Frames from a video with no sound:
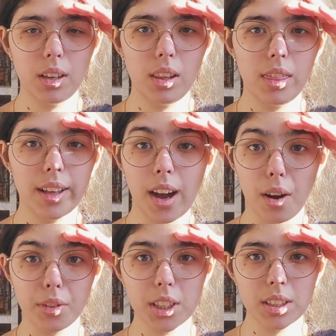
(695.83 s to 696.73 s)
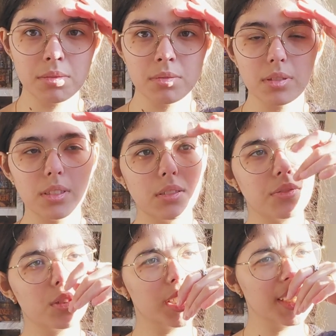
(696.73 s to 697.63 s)
the cover
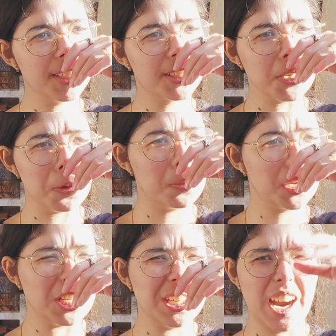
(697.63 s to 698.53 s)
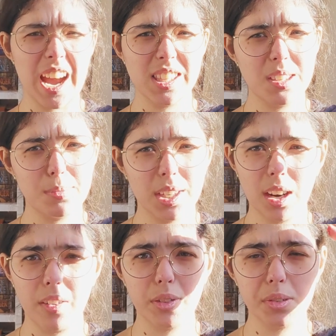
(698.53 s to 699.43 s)
for this because there hasn't been a
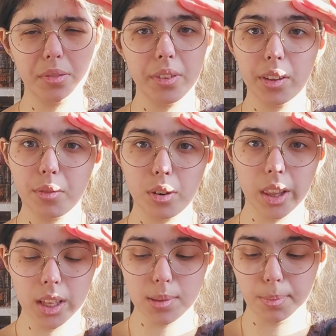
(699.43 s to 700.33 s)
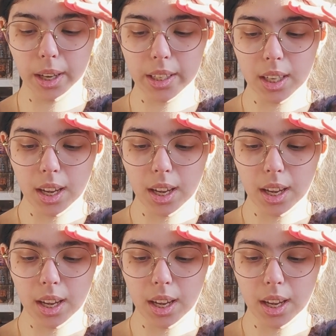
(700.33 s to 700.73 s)
cover reveal for this, but